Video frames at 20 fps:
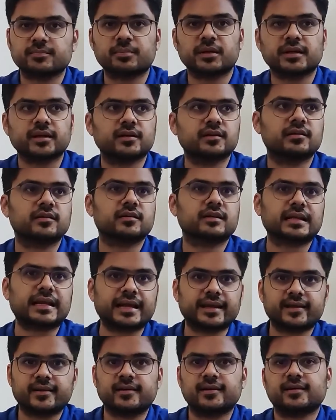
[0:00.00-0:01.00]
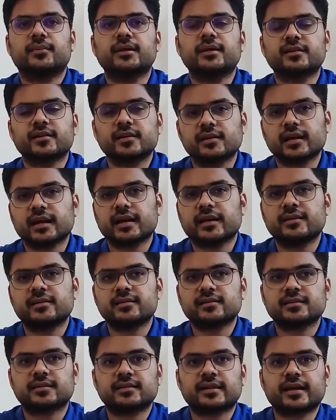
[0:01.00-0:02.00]
particular client, we
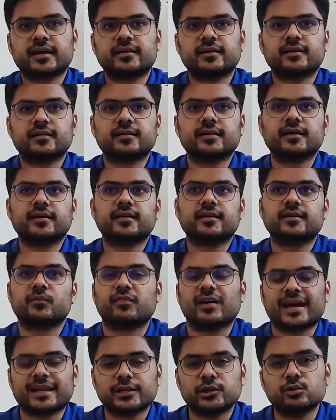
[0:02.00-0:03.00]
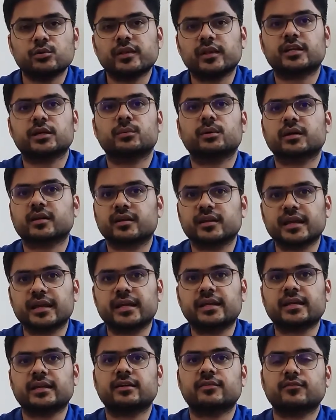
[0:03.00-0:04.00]
realized that the value that they were
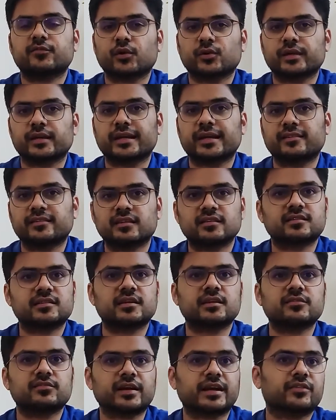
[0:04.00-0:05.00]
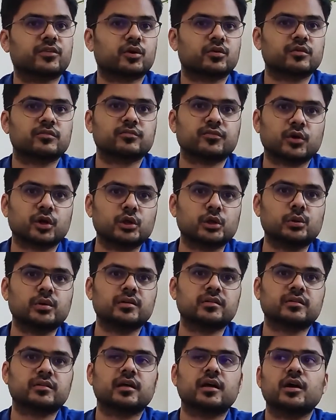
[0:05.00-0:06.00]
creating for their existing 5,000
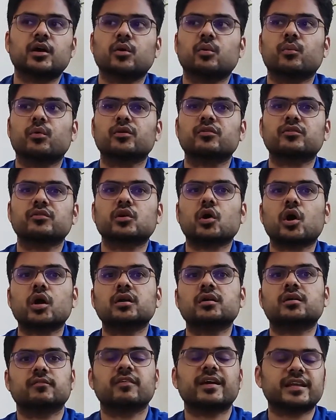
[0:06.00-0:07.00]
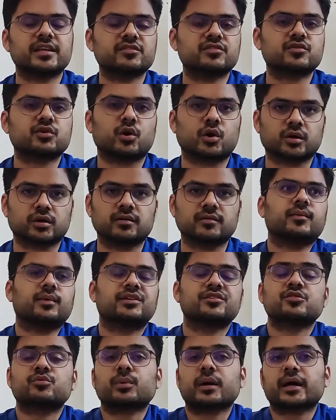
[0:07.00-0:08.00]
followers was not very strong.
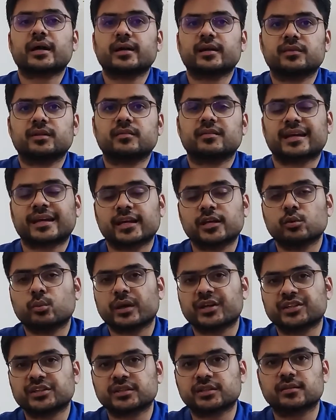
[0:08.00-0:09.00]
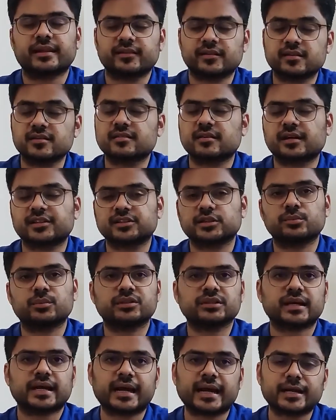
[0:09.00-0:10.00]
Which is why the second question and discussion which
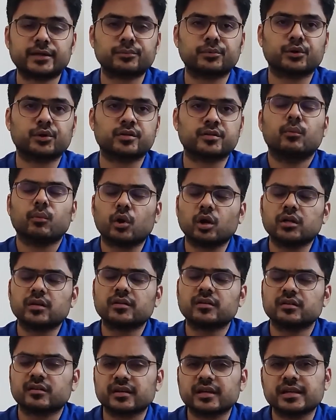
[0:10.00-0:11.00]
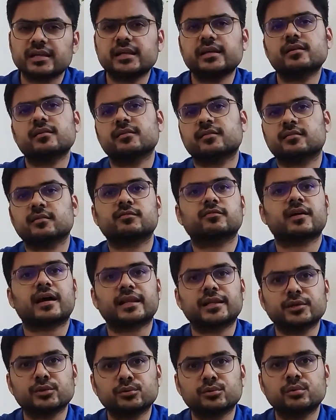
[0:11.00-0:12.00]
I had was, what really is the
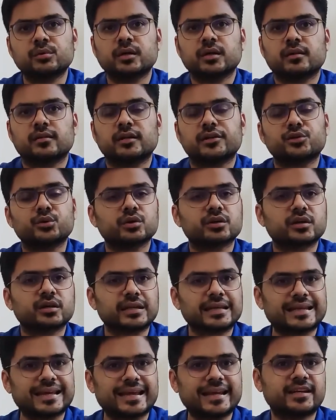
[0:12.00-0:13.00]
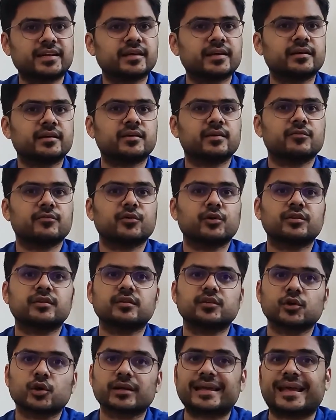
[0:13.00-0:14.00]
value that you're creating for
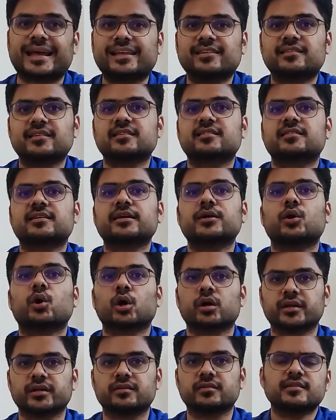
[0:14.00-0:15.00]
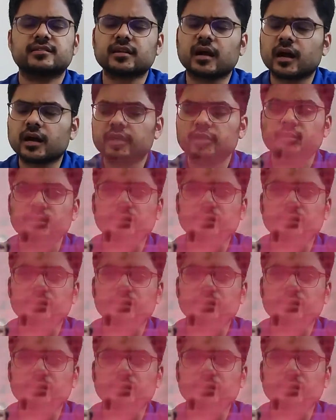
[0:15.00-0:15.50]
your existing audience? Start